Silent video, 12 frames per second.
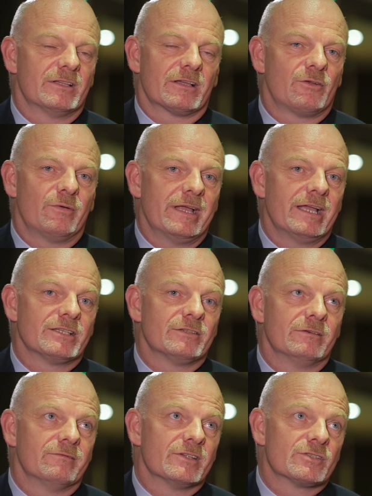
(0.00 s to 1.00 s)
the
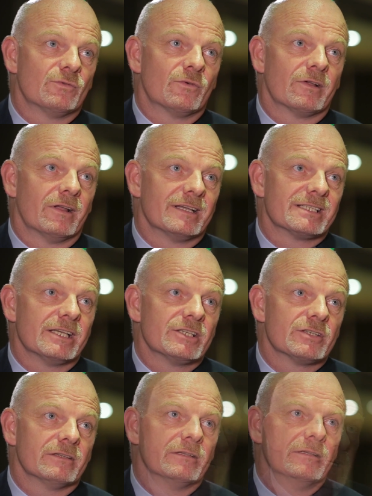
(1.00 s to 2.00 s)
creator of this
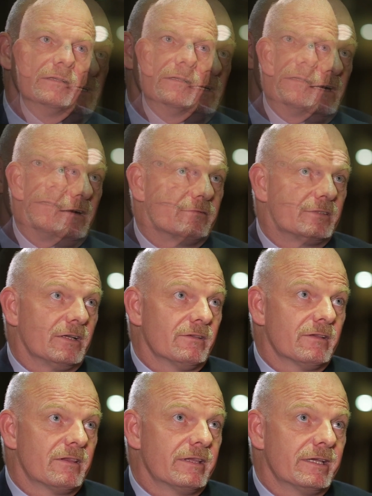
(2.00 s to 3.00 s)
organisation. Uh, I've
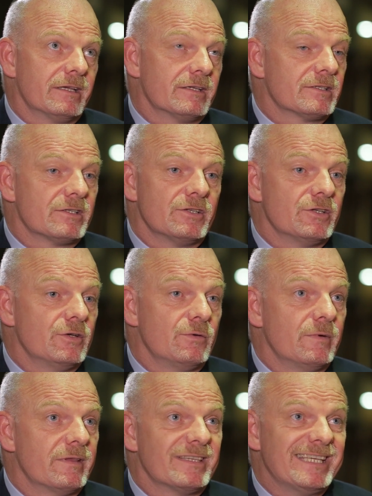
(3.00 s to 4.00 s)
done things to
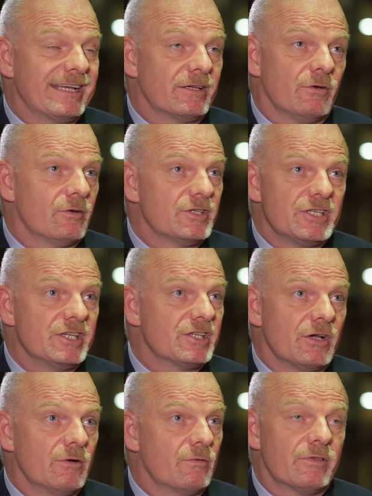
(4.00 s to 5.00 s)
do with technology,
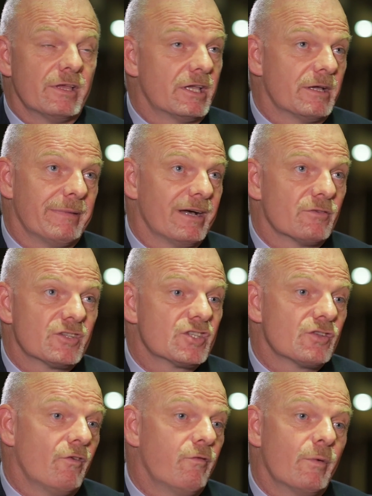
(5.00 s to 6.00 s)
so think about
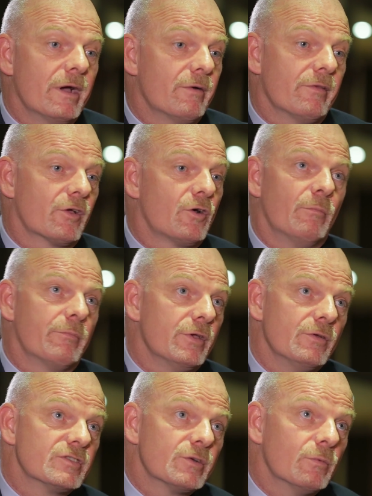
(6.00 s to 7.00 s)
software in the
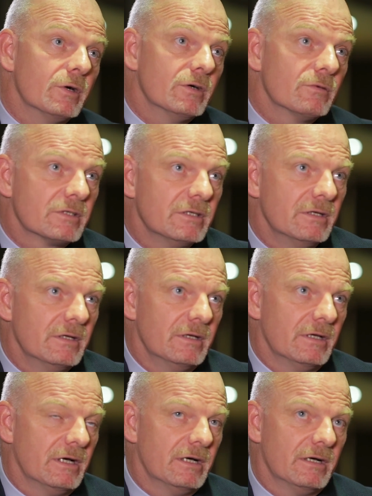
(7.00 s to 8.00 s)
computer world,
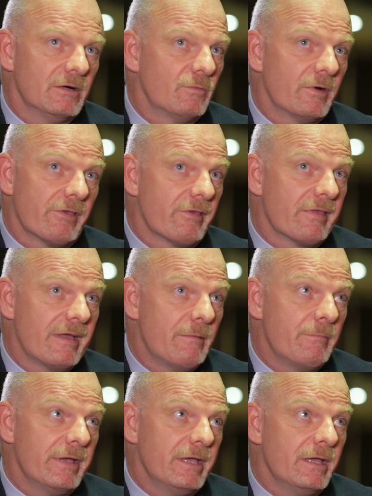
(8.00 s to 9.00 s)
uh, whether
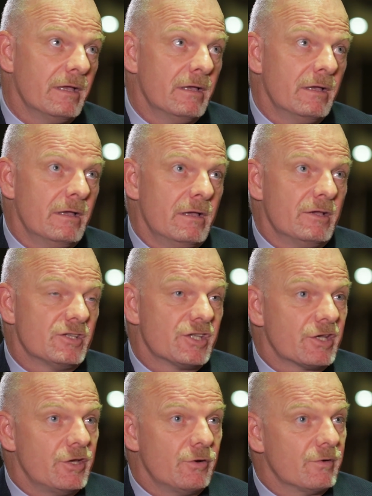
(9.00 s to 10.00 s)
that be
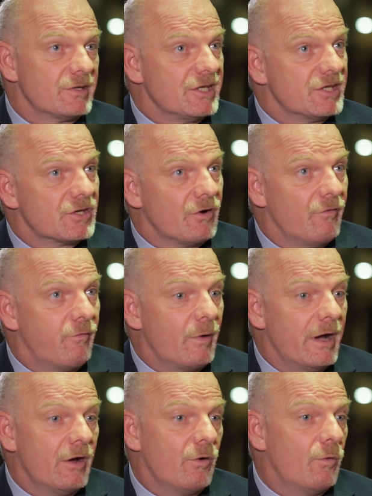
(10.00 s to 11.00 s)
security
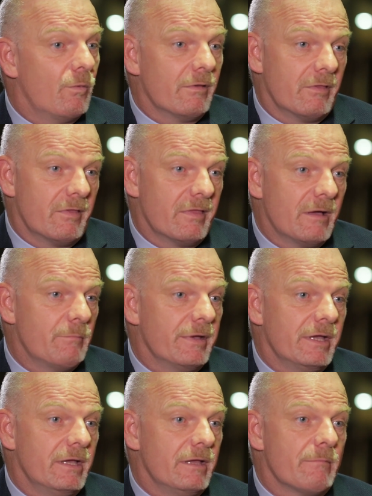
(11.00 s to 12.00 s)
software or whether that
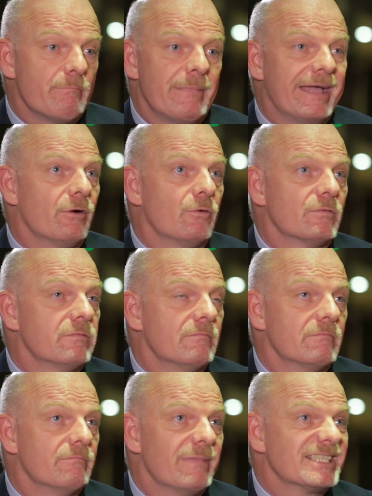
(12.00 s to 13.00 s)
be mail
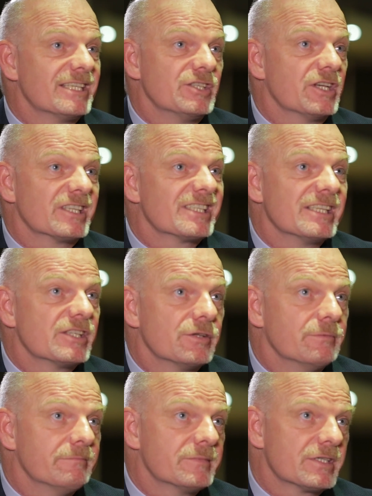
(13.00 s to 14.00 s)
messaging
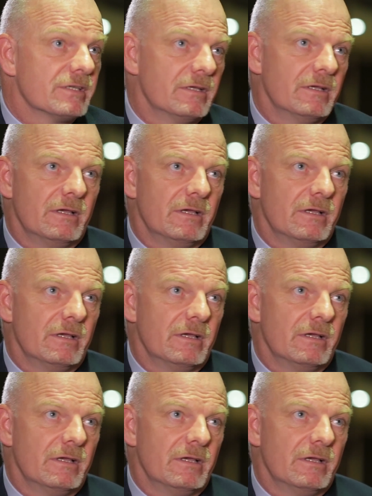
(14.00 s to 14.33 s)
systems.